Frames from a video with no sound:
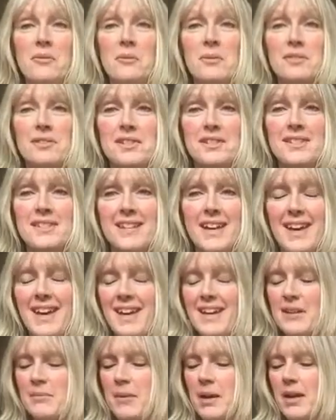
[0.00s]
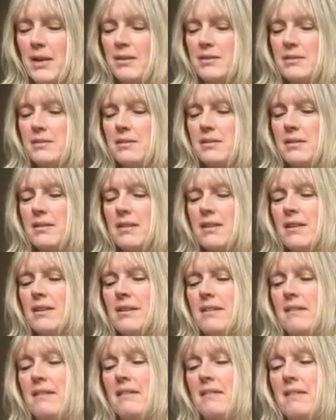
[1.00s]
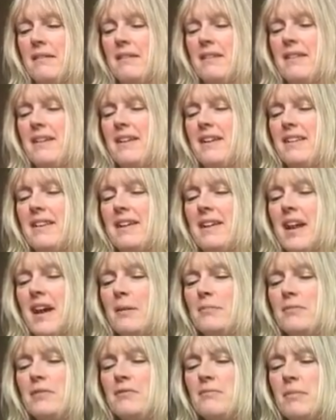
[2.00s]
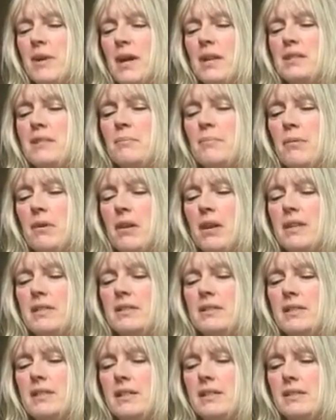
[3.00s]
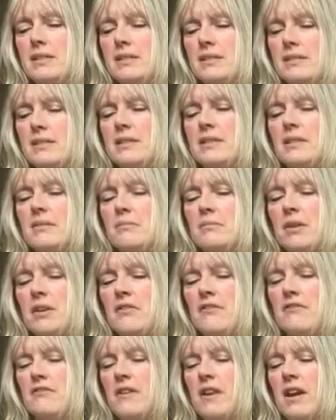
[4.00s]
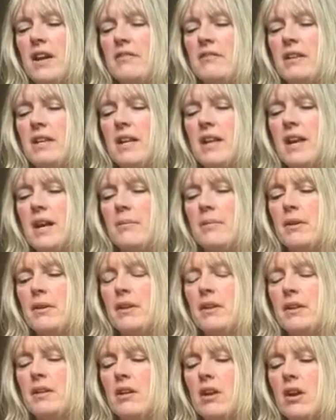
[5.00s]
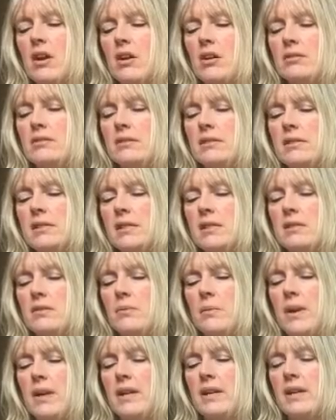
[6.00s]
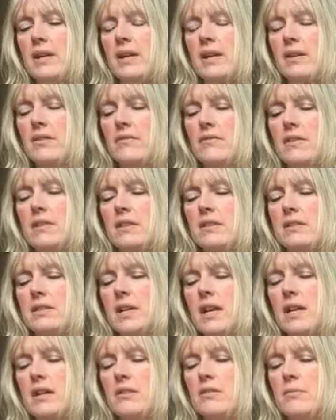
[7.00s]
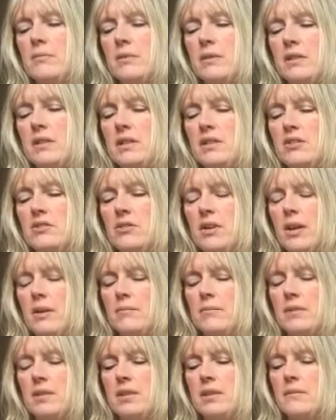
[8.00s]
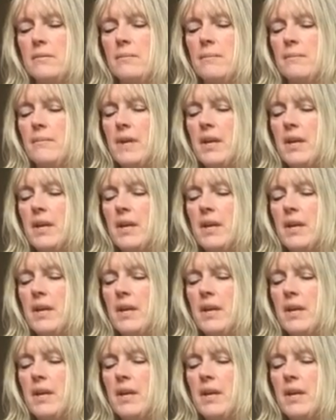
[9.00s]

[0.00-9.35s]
What's he saying about us? The captive man is blinded by fairy glamour and can't see his way clear of the entanglement he's trapped in.